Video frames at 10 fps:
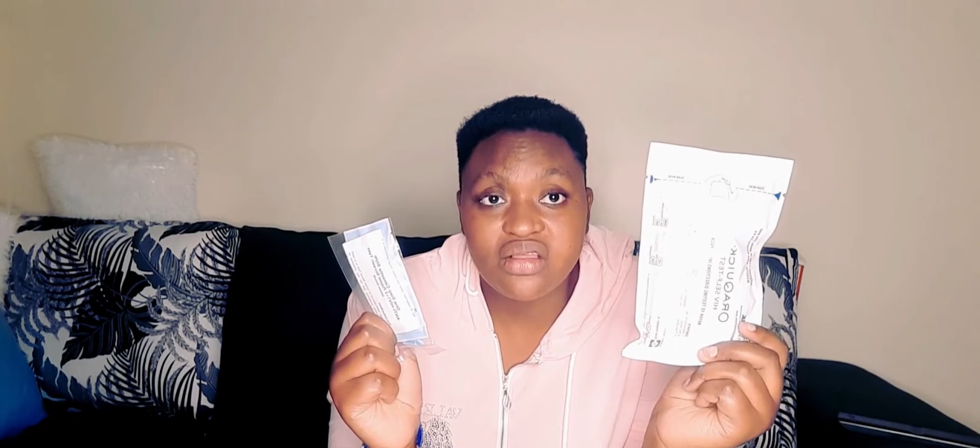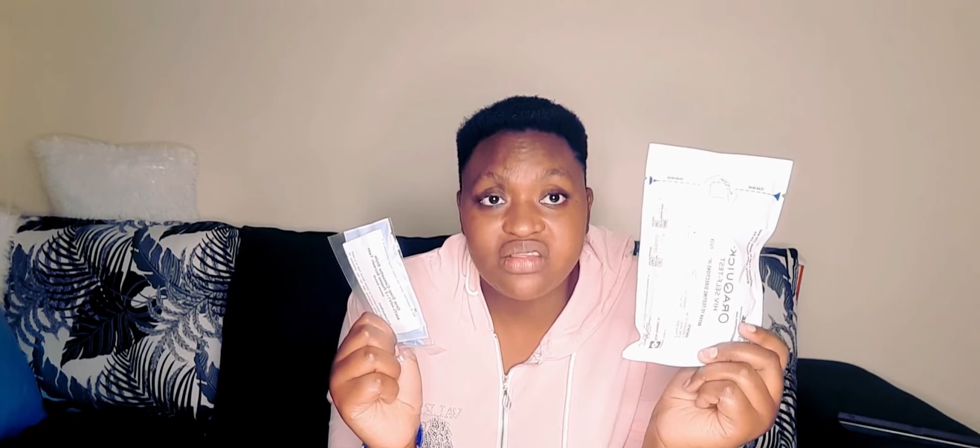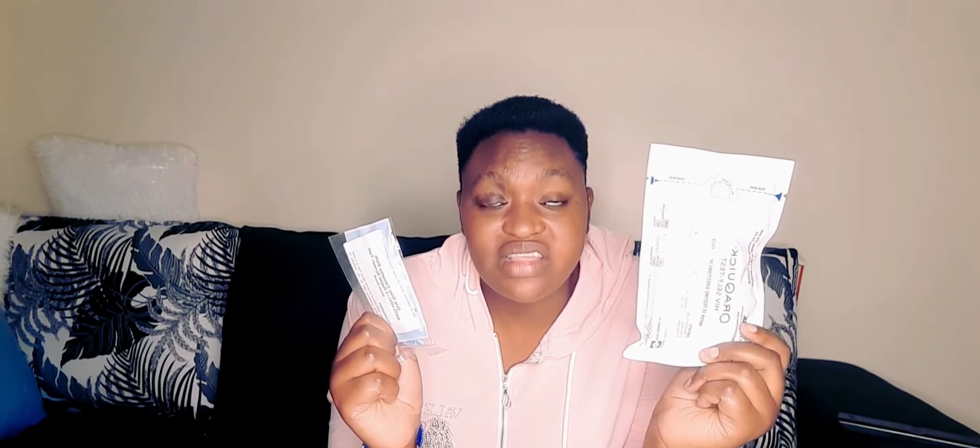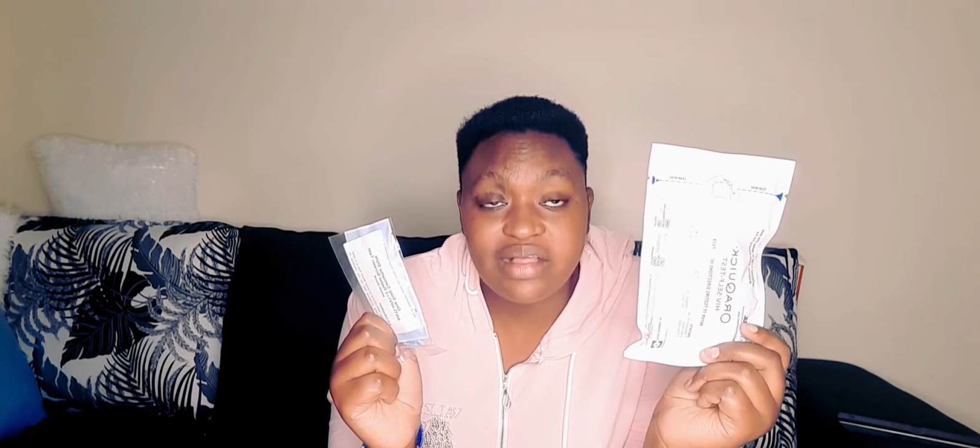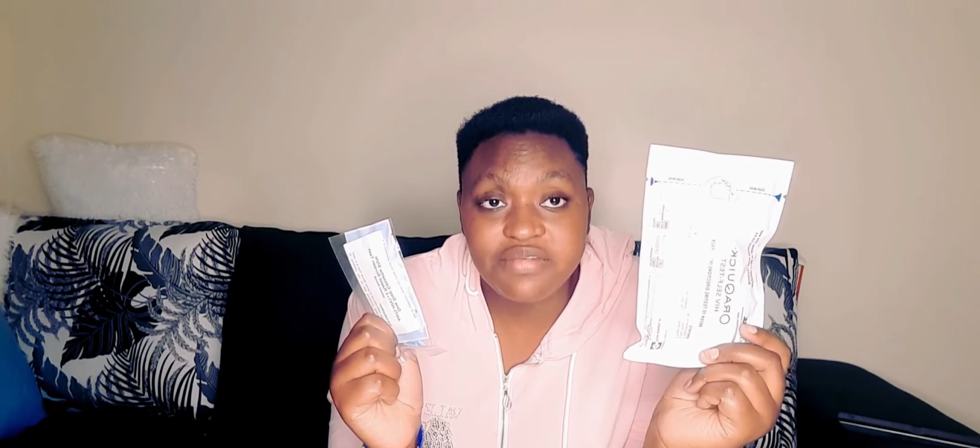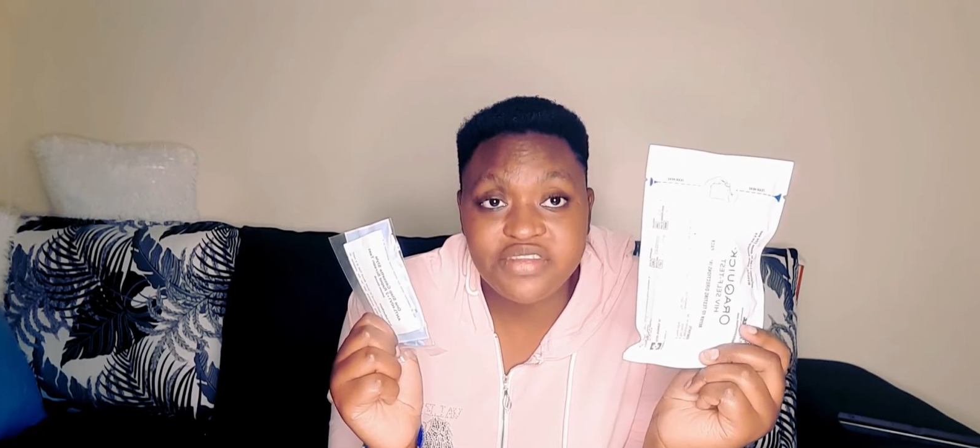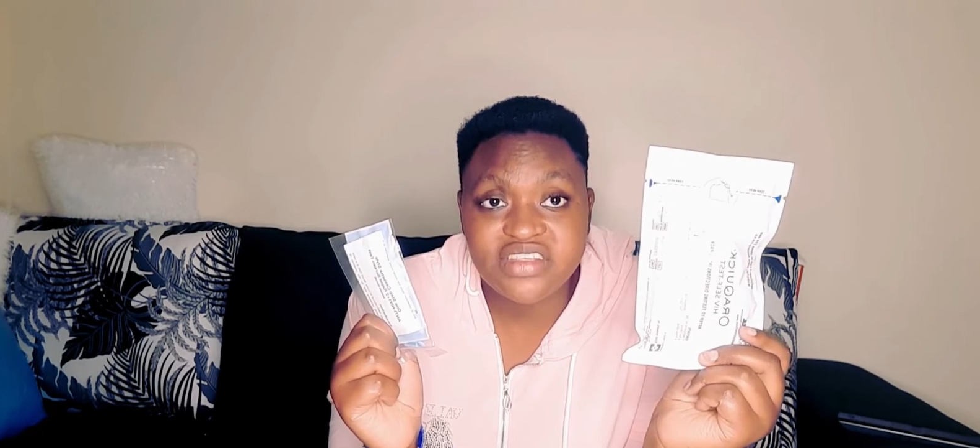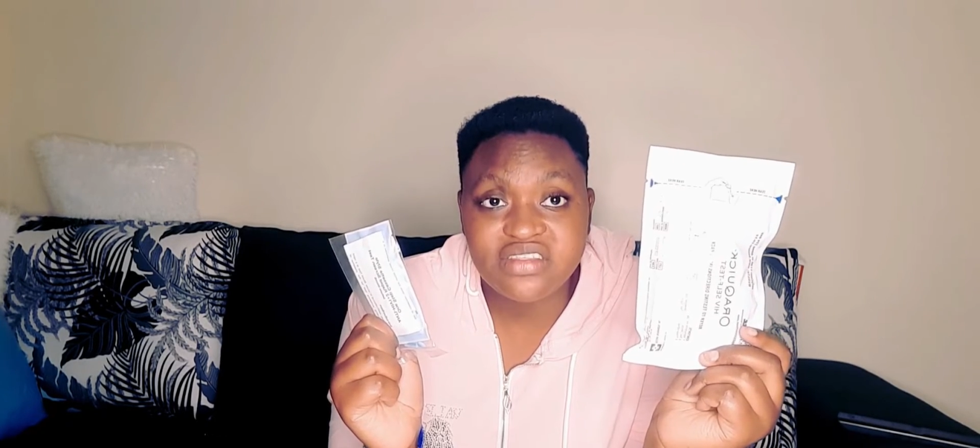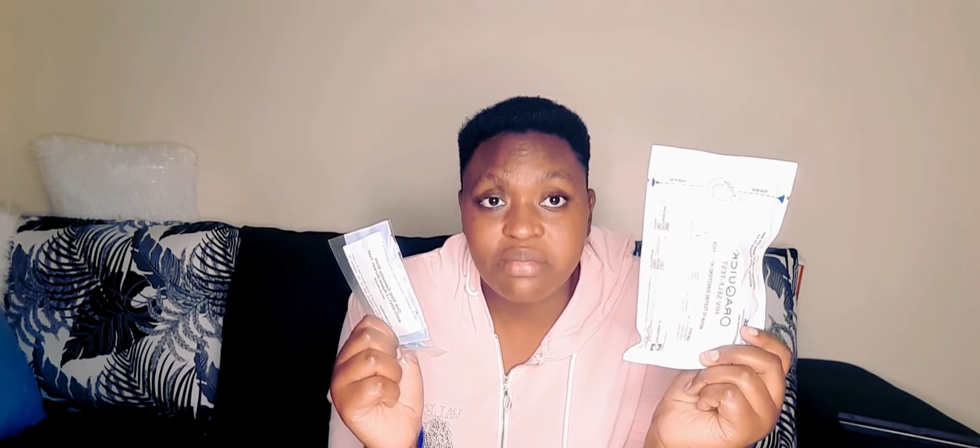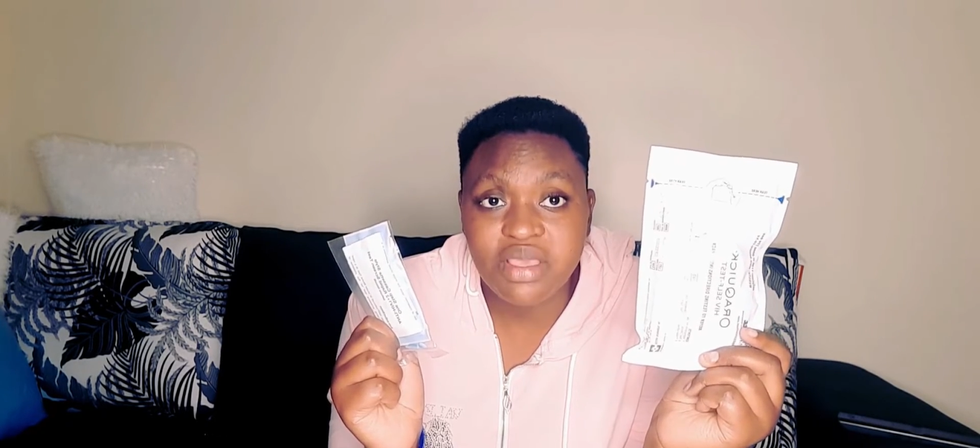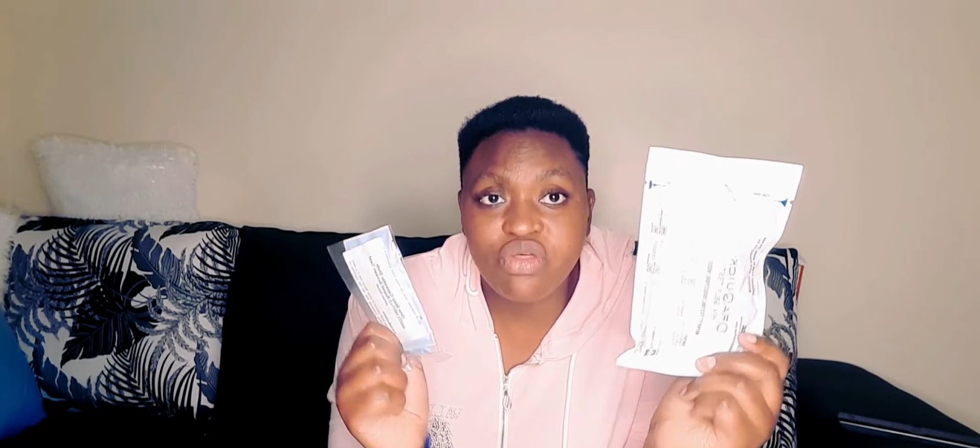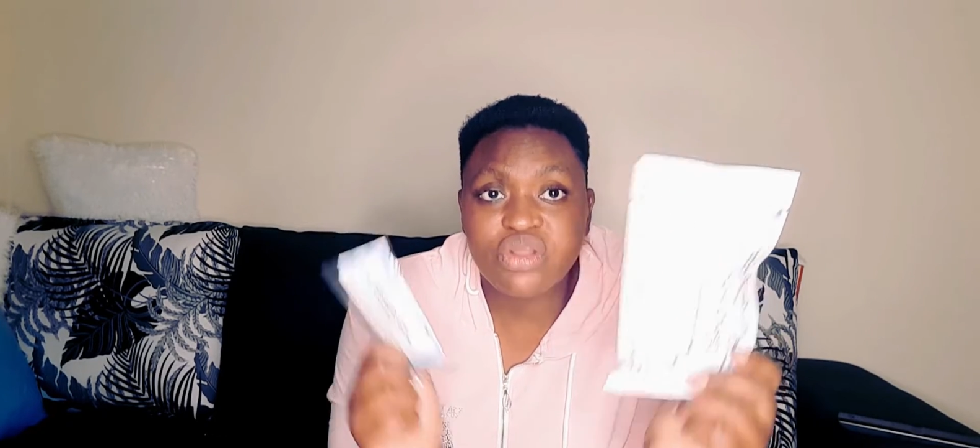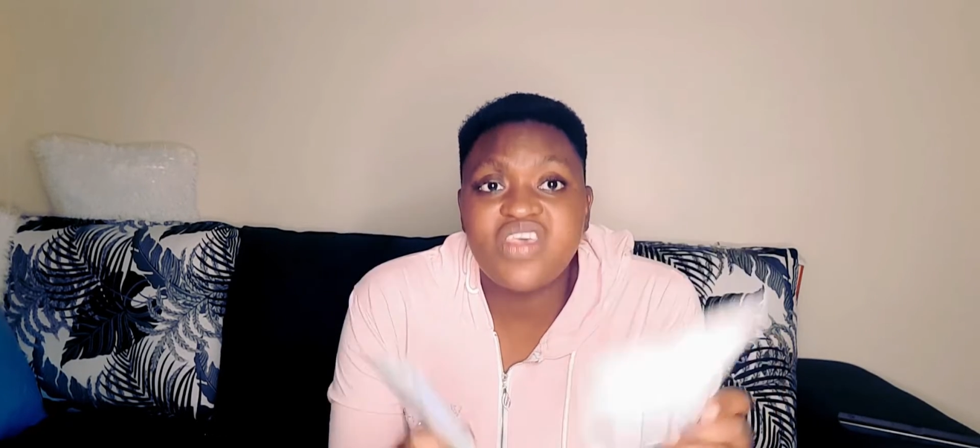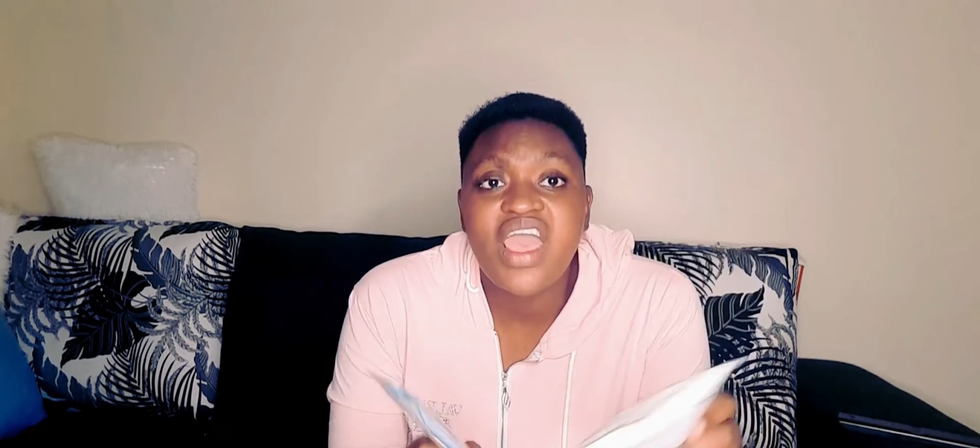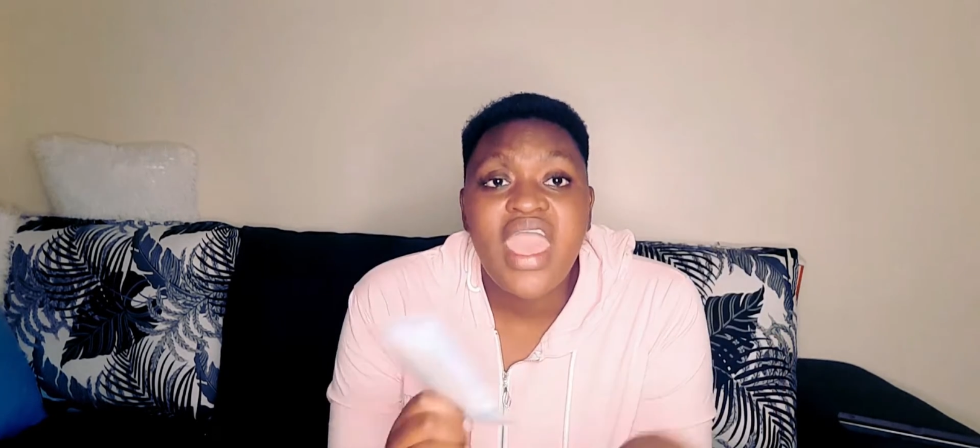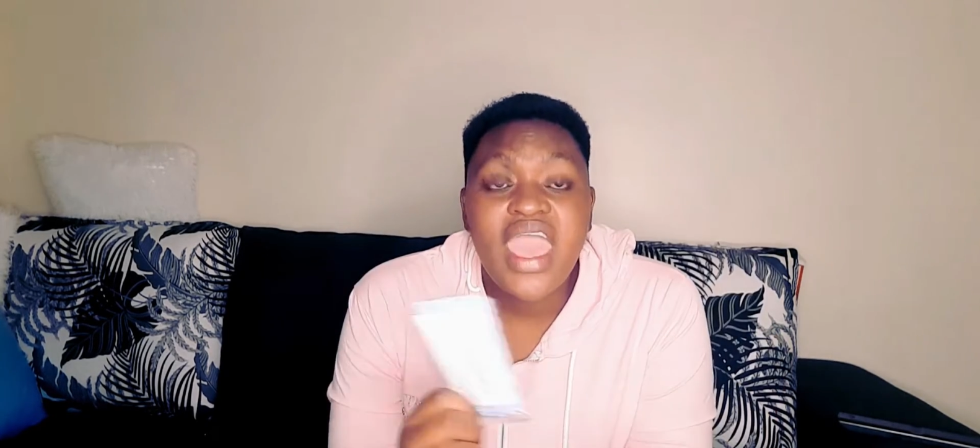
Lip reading: self-test methods,